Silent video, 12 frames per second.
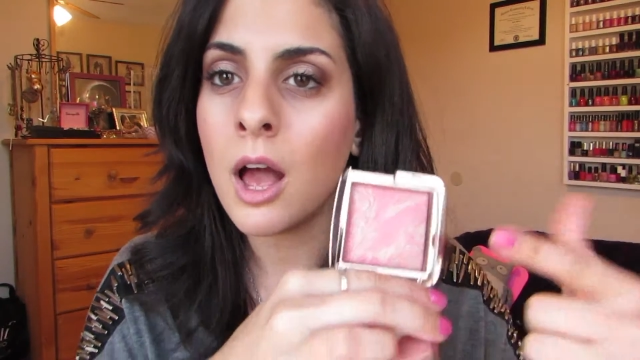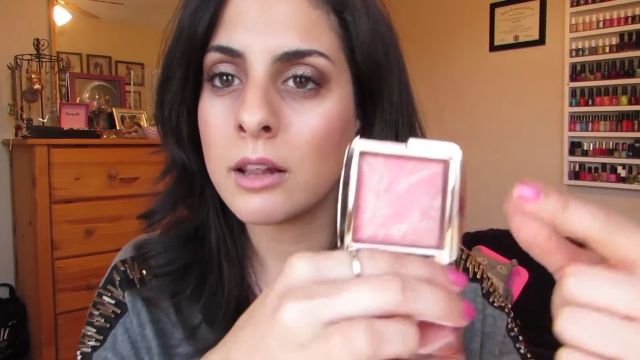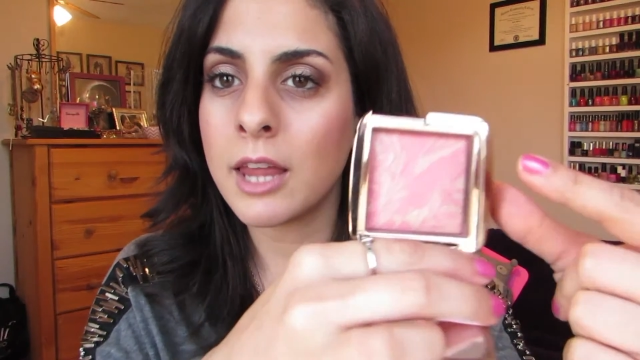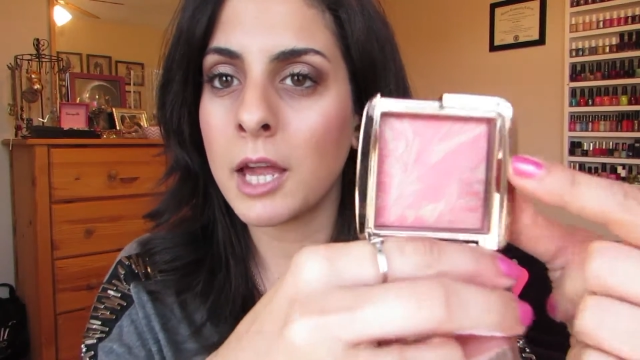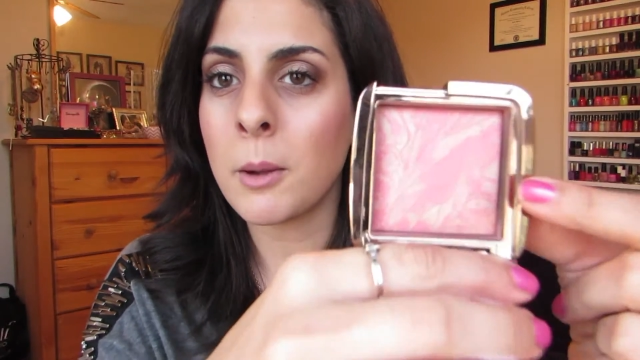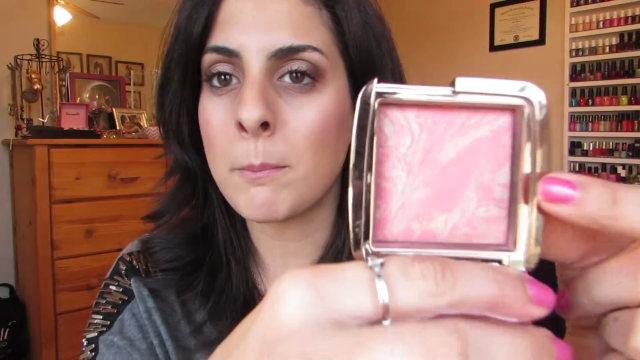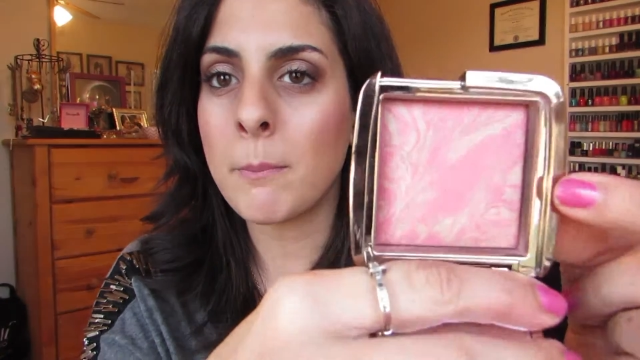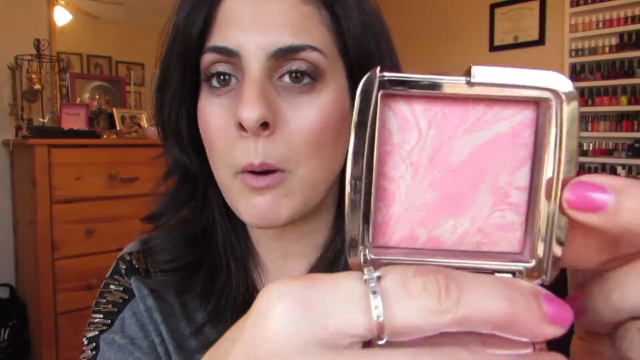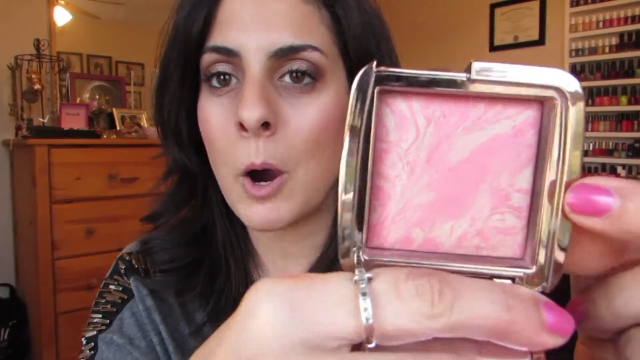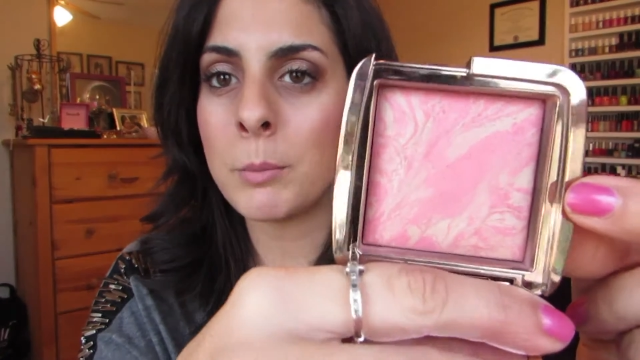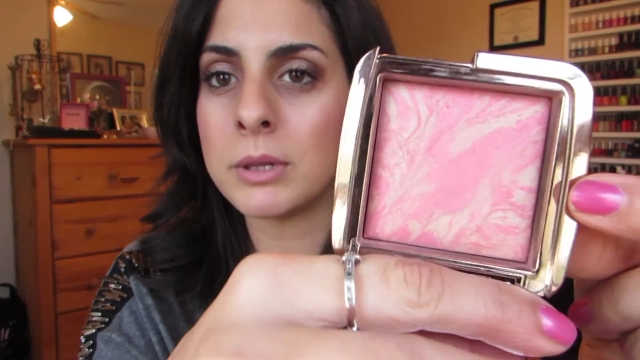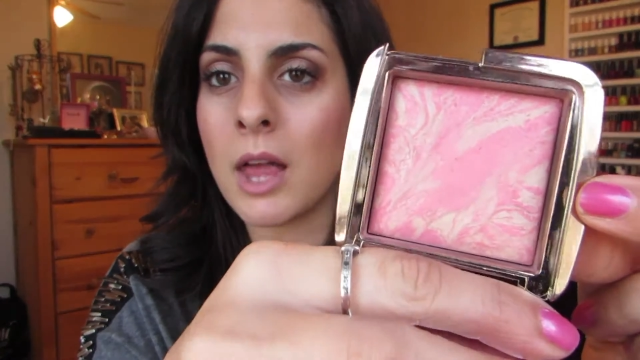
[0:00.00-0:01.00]
like
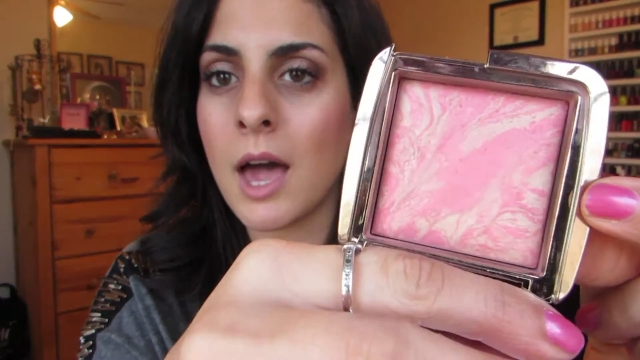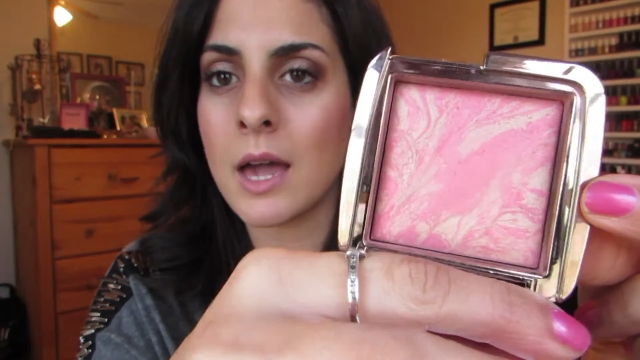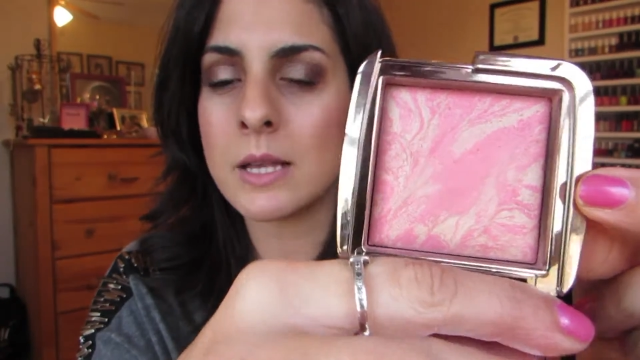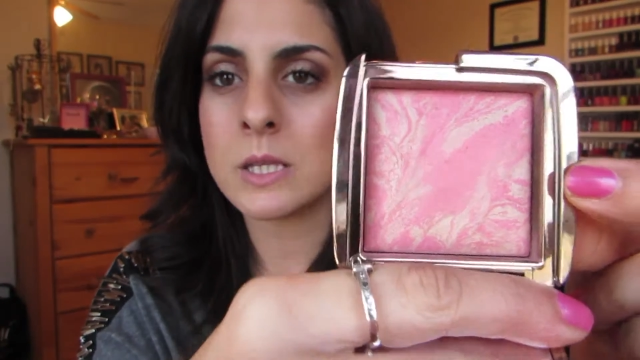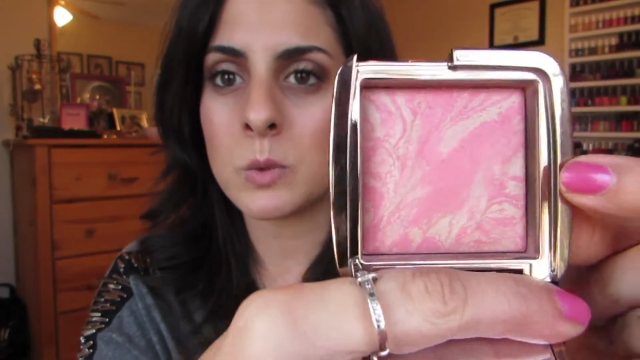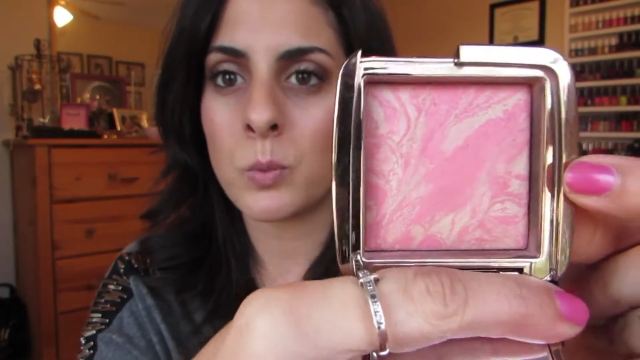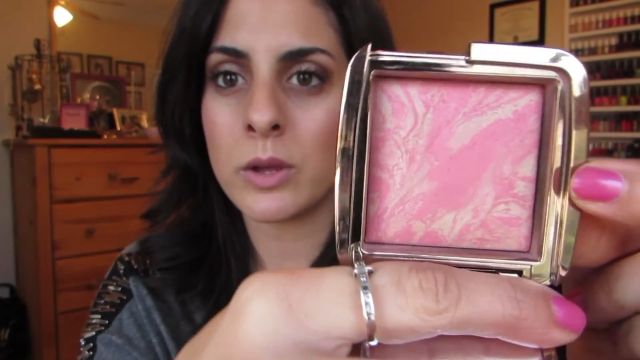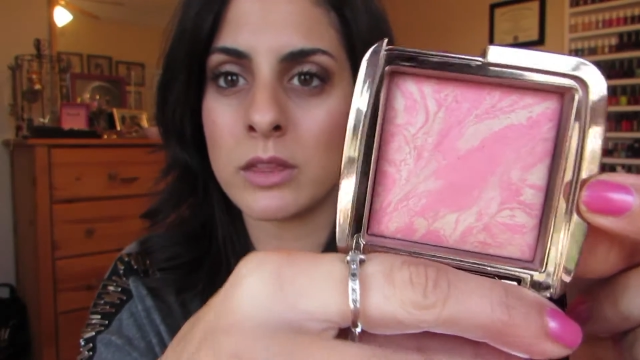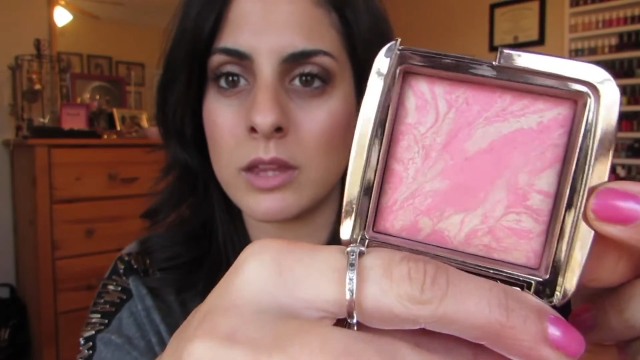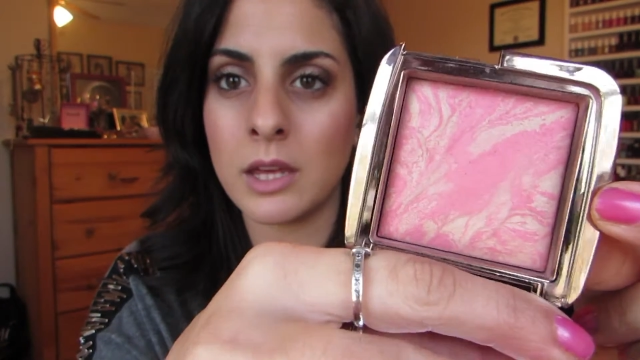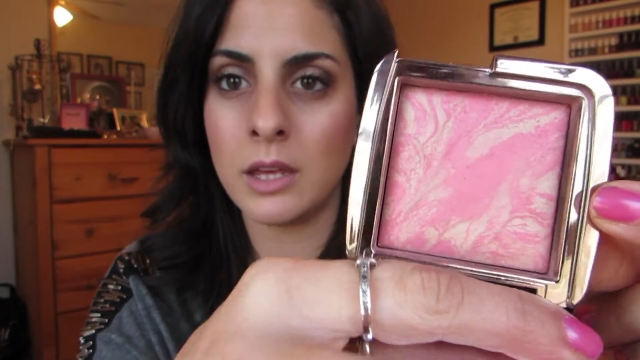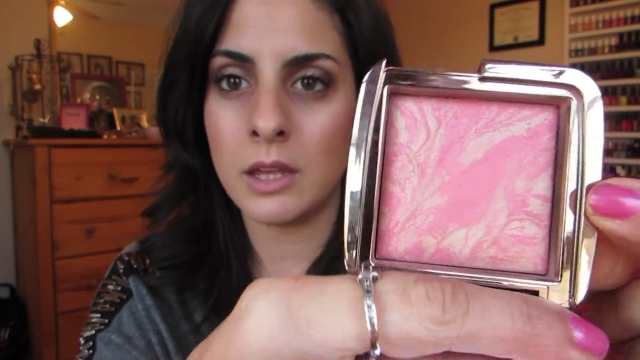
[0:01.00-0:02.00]
marbleized
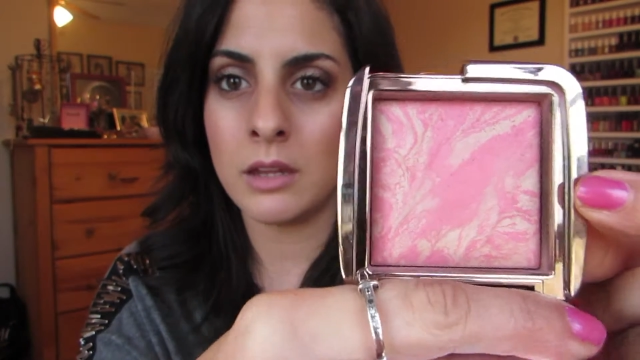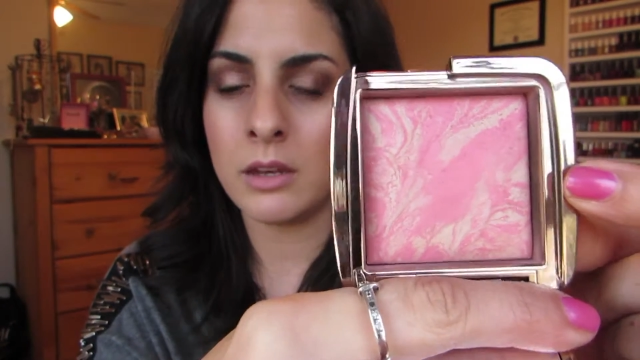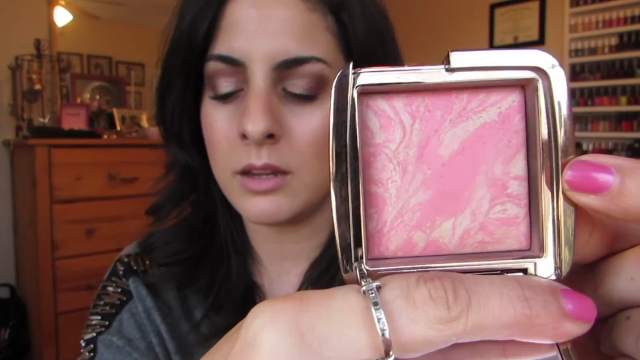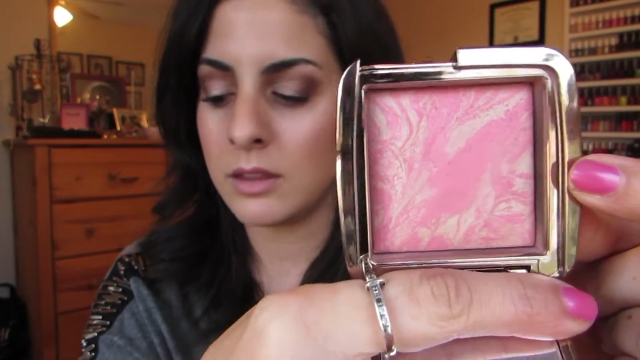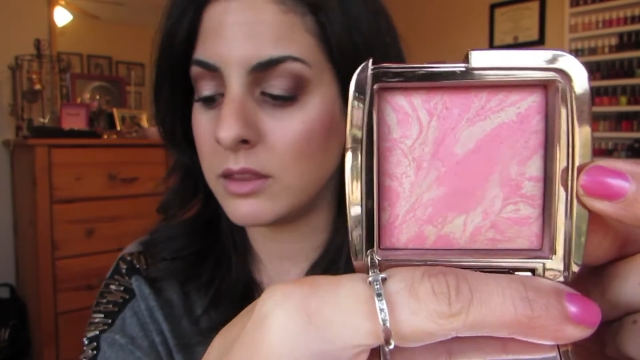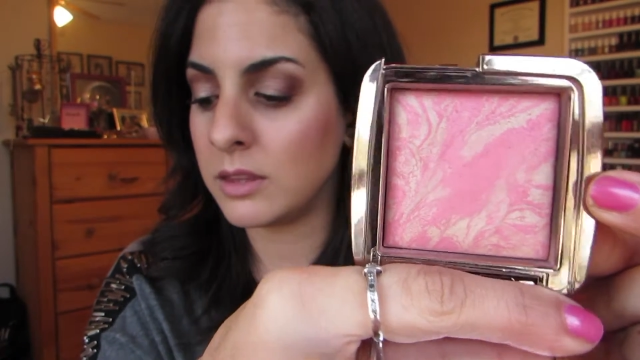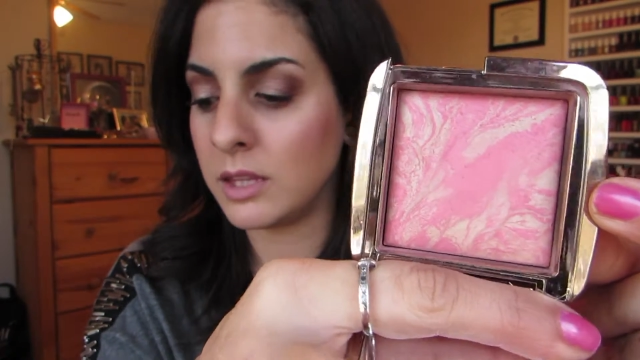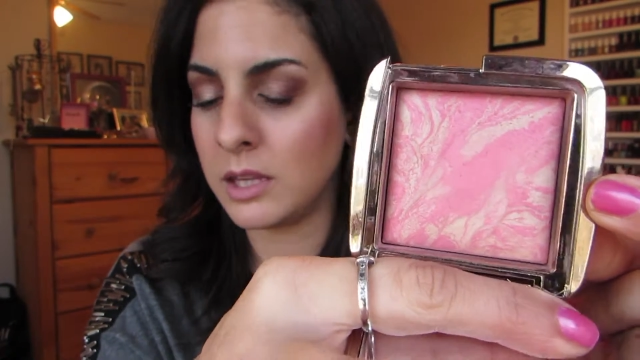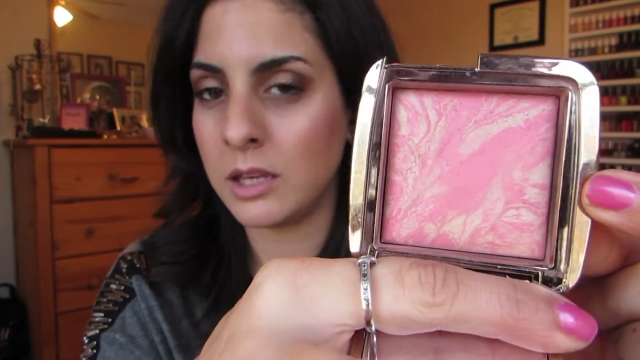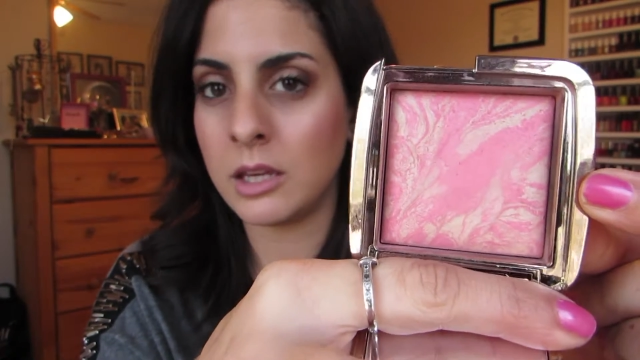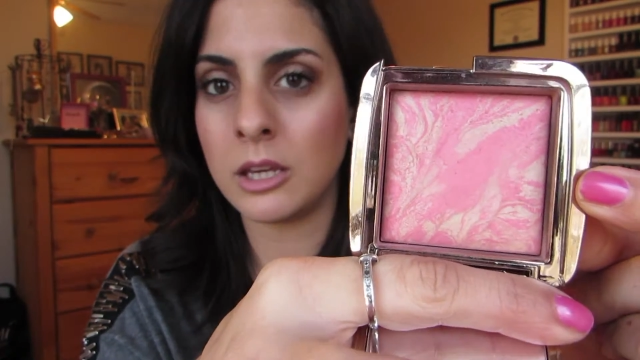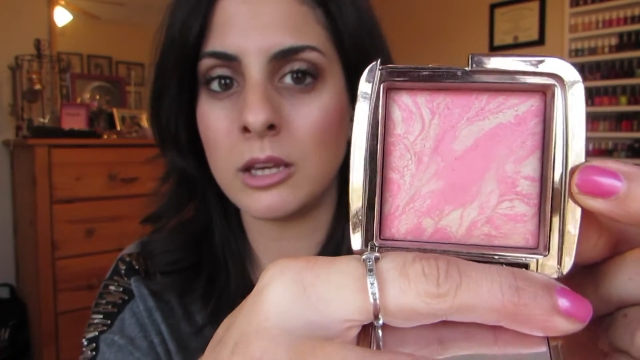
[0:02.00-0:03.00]
within
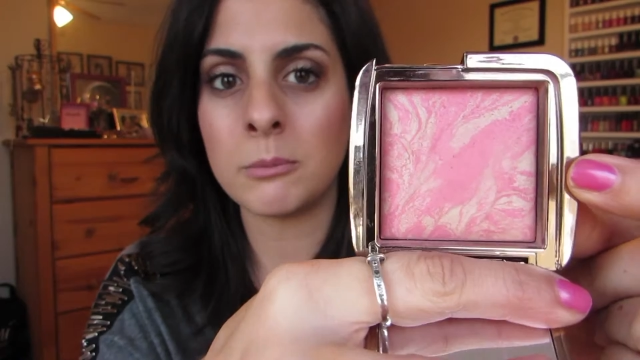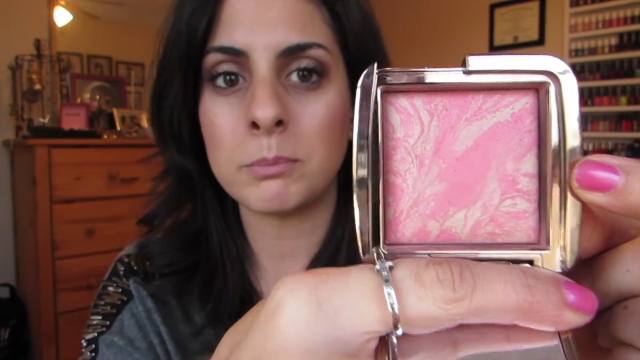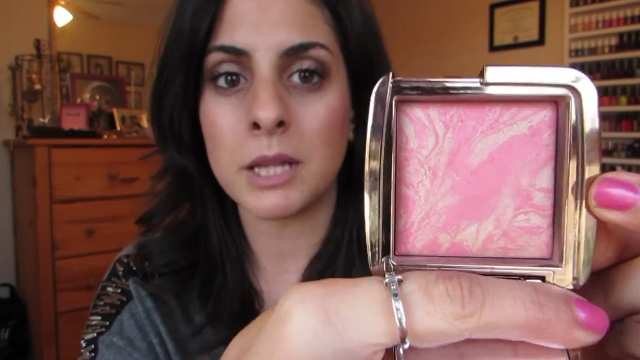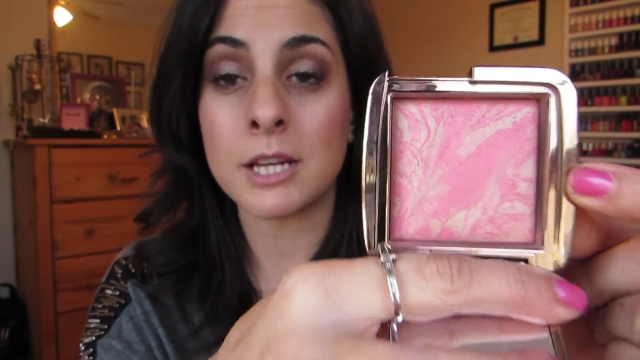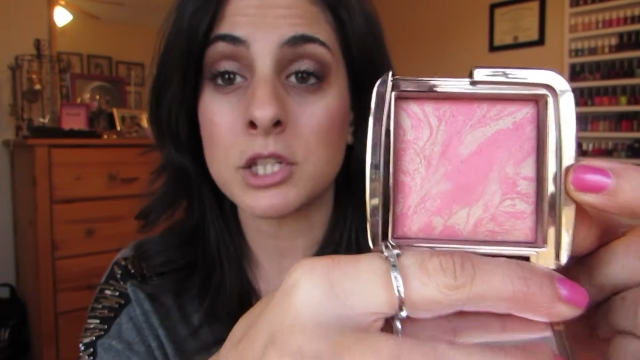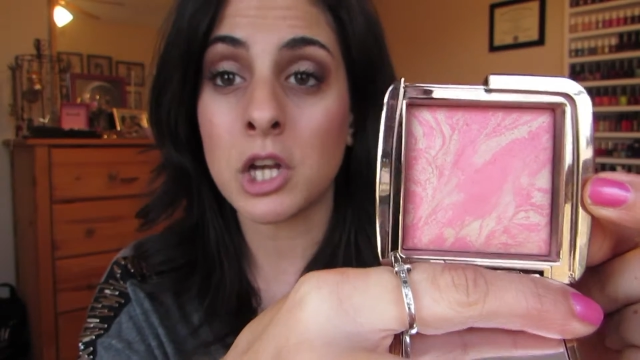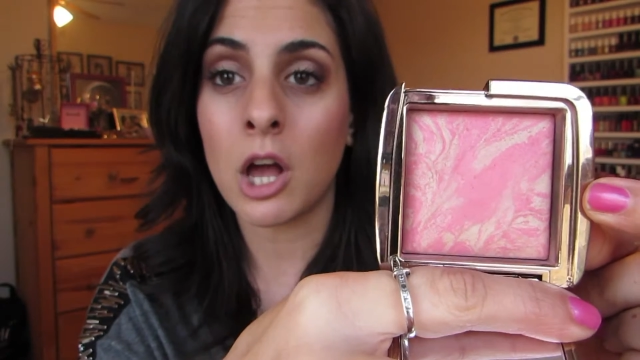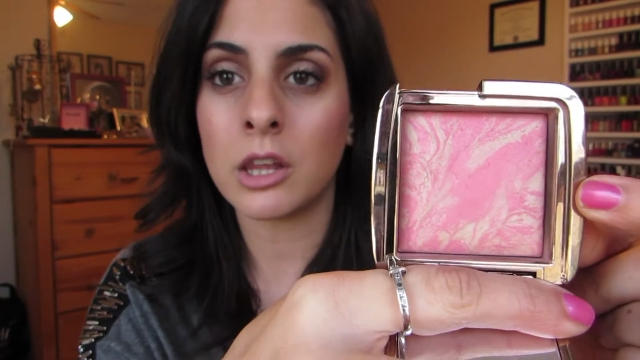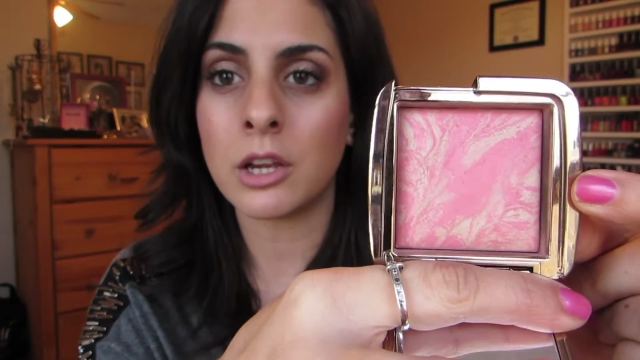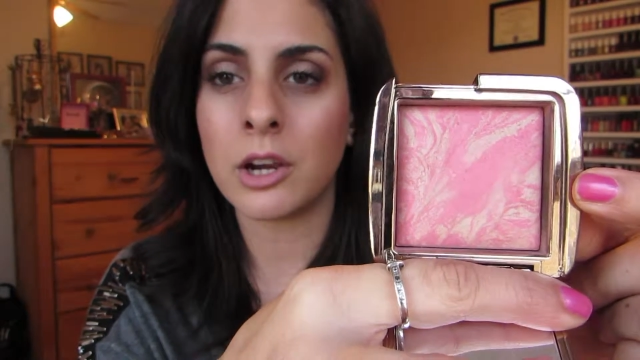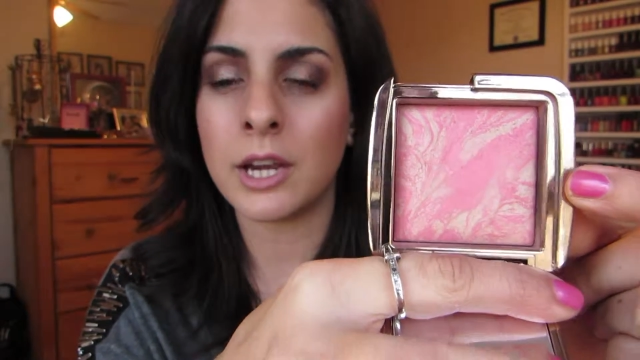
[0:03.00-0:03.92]
the blush color